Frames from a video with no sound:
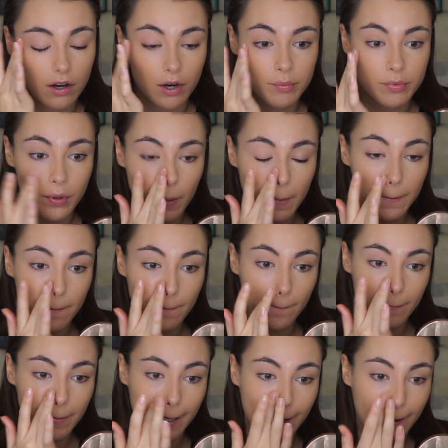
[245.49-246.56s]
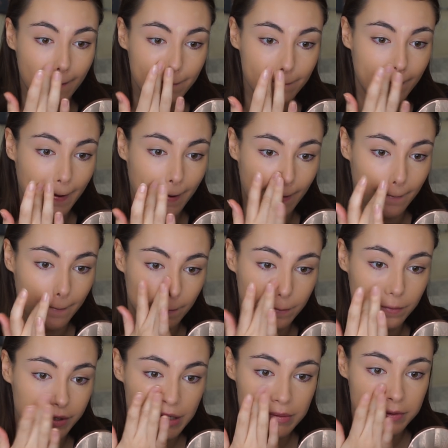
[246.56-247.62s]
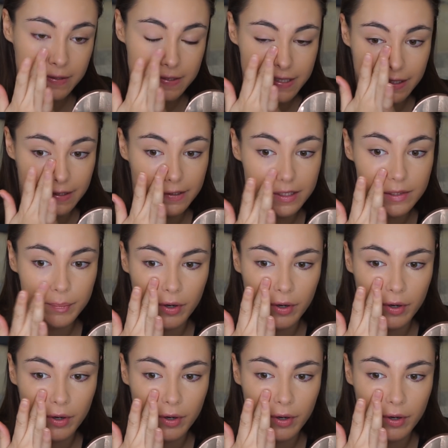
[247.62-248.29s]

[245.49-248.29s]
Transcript: I'm not normally a fan of cream concealers,